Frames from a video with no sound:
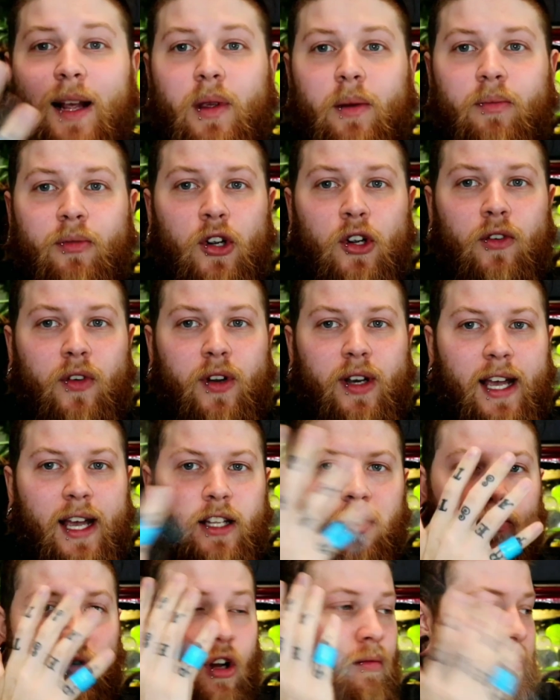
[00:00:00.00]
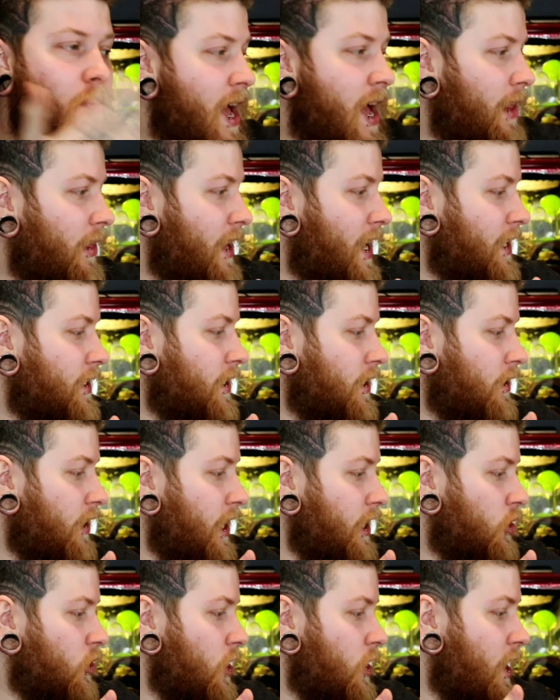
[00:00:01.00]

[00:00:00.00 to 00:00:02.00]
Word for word: Me proven as well my last clutch.